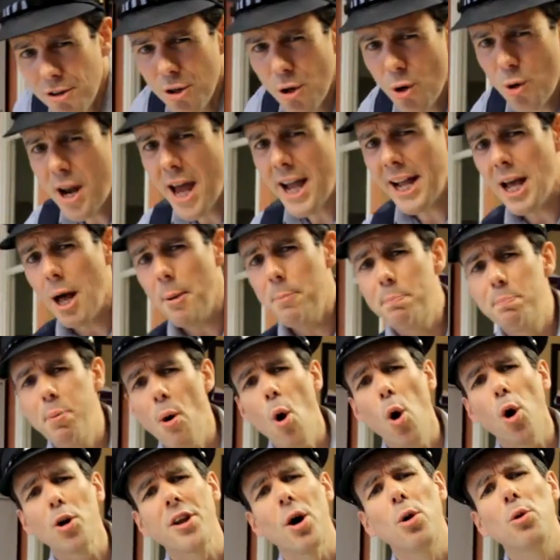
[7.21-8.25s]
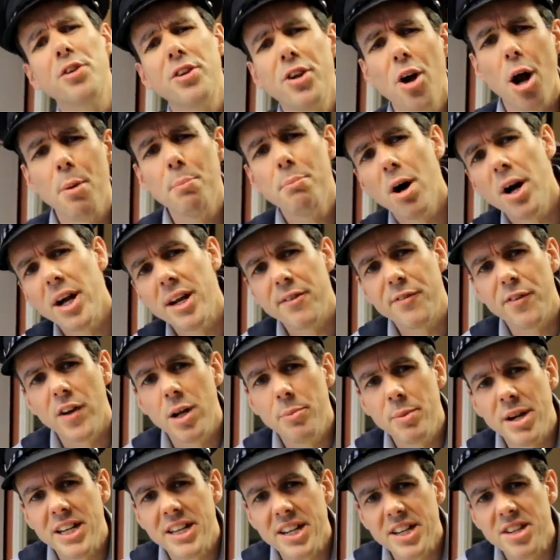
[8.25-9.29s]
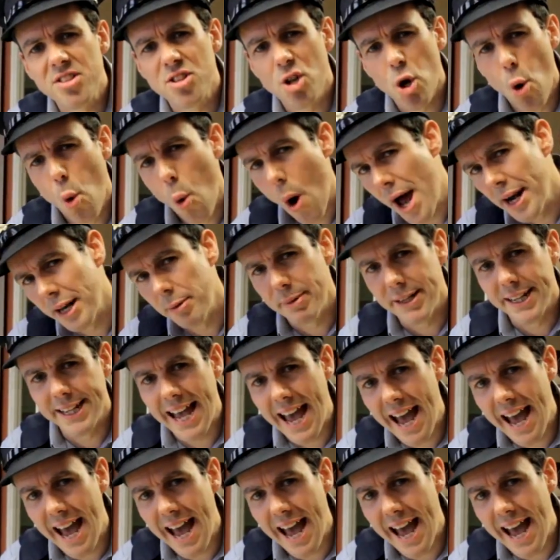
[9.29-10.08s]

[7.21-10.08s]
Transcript: Do you not get bored out of your mind filming these two wannabe